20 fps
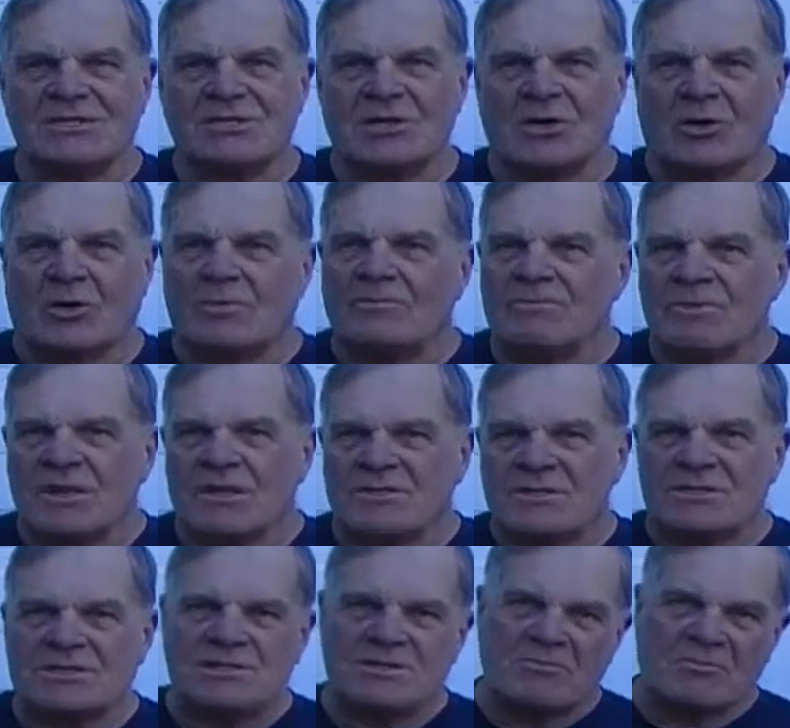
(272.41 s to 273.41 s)
So
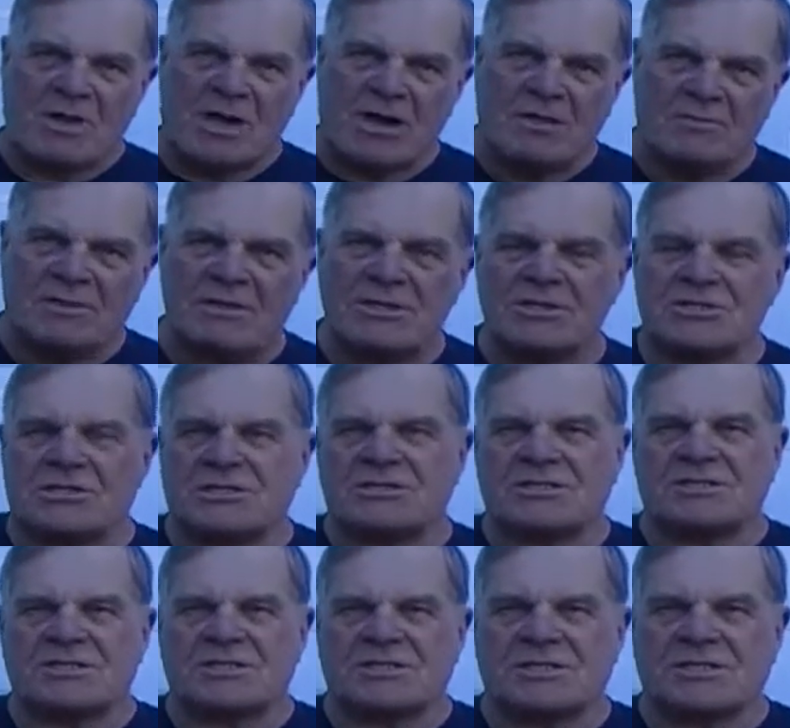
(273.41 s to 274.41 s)
this is the mom leash.
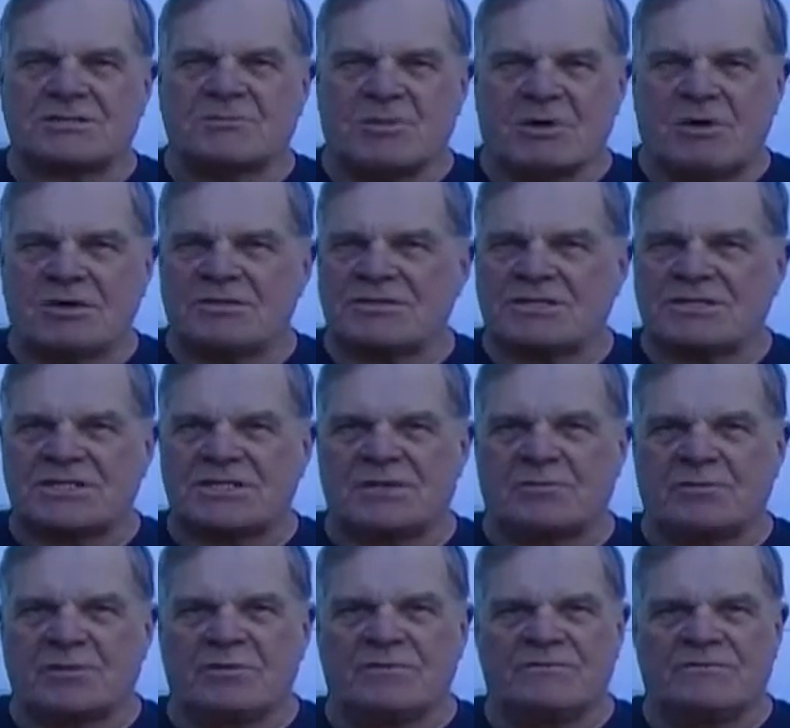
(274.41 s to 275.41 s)
Smart,
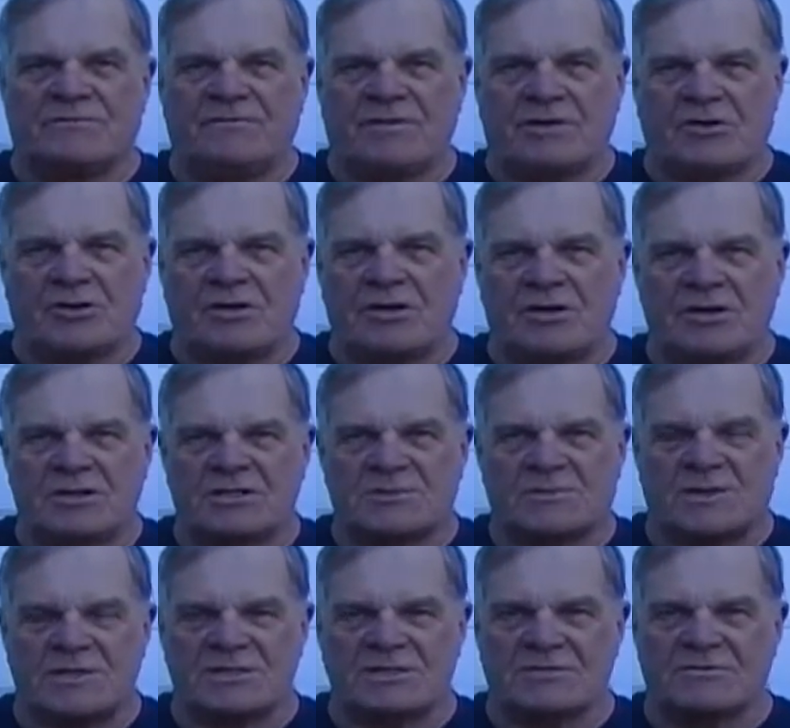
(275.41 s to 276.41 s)
simple, very
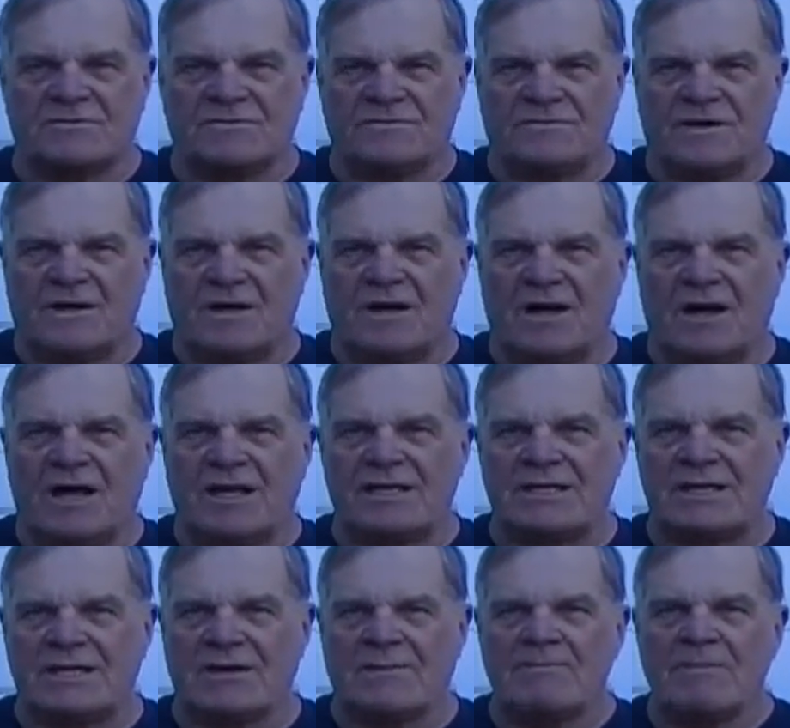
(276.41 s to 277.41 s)
inexpensive
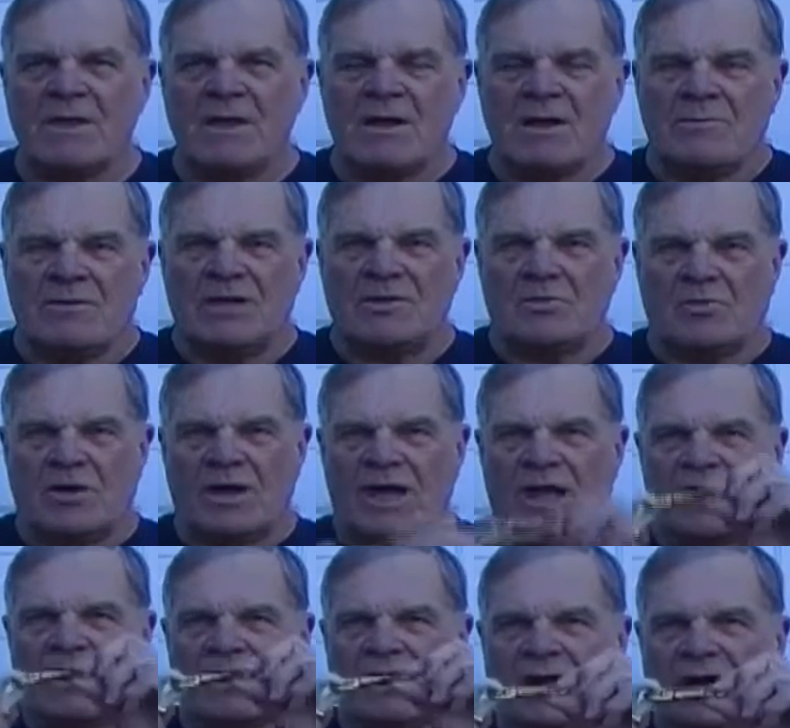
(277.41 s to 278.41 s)
idea. By the
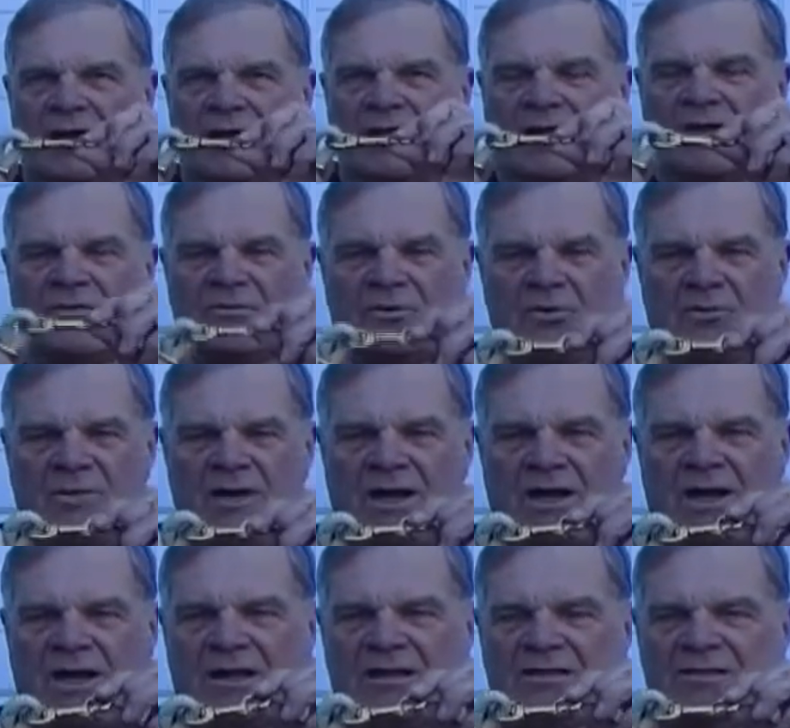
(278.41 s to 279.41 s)
way, if you're
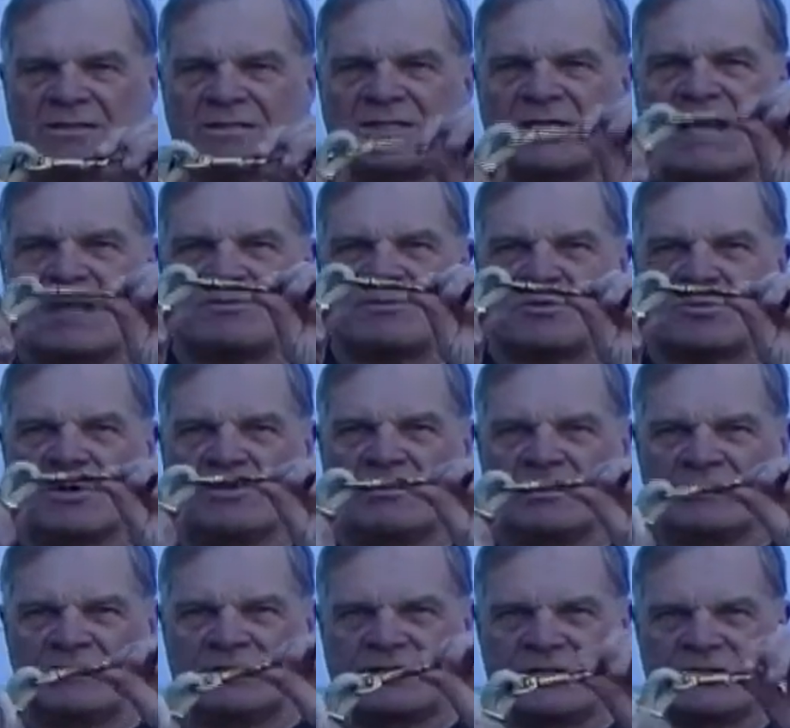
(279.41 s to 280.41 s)
buying snap
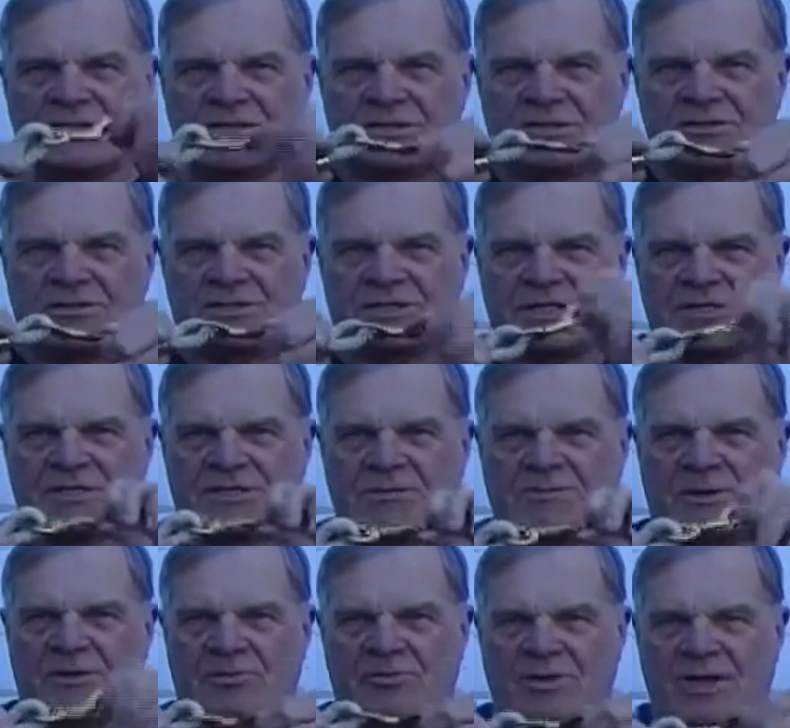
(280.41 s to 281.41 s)
swivels, these deals that
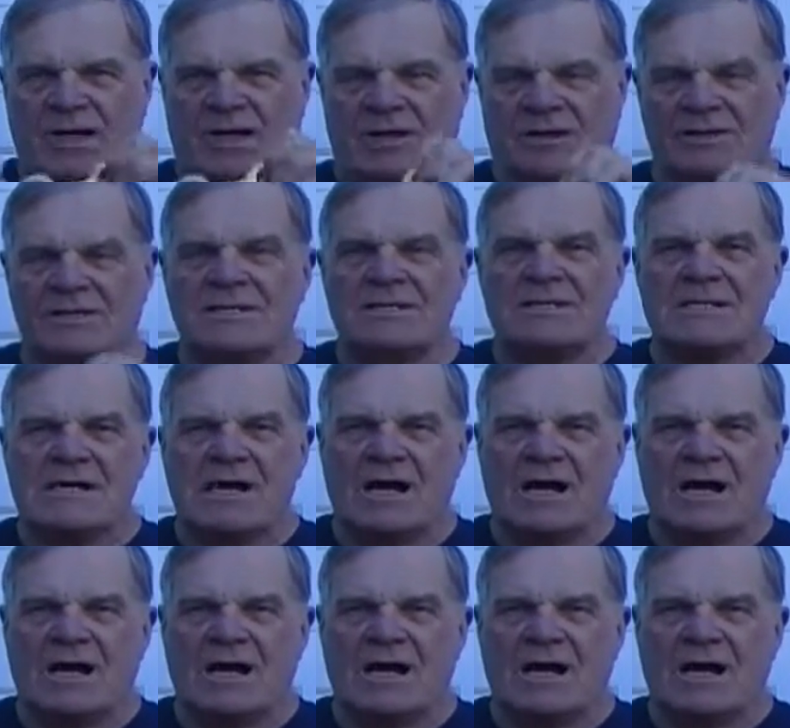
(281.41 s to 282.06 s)
spin around,